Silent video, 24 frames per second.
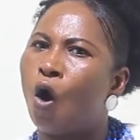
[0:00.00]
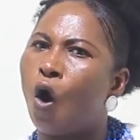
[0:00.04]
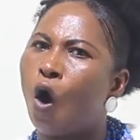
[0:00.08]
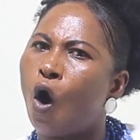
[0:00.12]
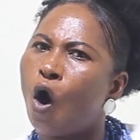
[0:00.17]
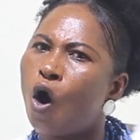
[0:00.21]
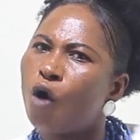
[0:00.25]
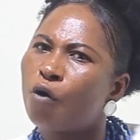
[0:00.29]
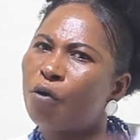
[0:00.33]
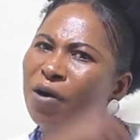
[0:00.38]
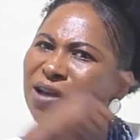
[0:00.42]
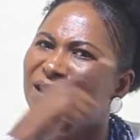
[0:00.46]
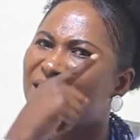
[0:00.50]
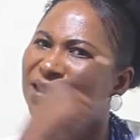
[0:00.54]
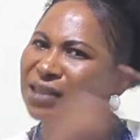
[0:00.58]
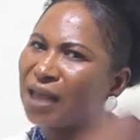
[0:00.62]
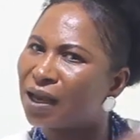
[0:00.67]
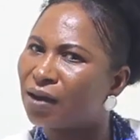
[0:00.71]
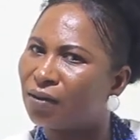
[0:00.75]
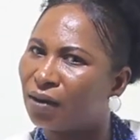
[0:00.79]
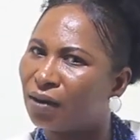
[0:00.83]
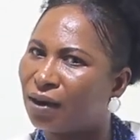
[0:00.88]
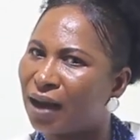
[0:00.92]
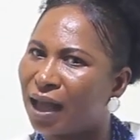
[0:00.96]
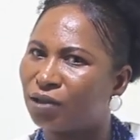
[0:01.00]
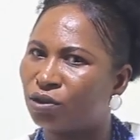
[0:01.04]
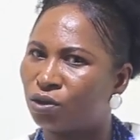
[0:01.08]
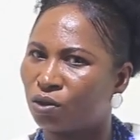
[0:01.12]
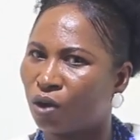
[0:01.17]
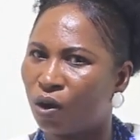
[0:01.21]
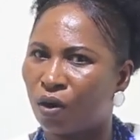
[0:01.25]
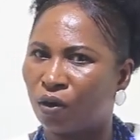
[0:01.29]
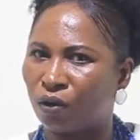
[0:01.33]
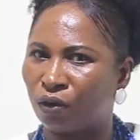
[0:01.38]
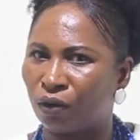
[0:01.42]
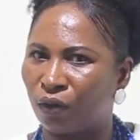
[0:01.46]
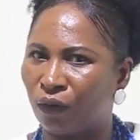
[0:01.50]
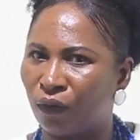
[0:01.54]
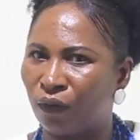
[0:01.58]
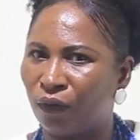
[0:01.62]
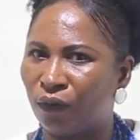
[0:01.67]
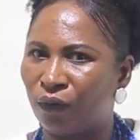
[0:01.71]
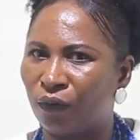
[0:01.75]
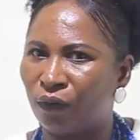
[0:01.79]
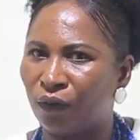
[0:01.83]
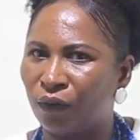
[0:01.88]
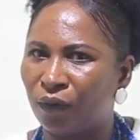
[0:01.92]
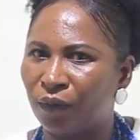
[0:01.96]
all secular song
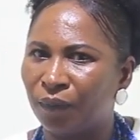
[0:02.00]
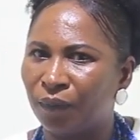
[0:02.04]
no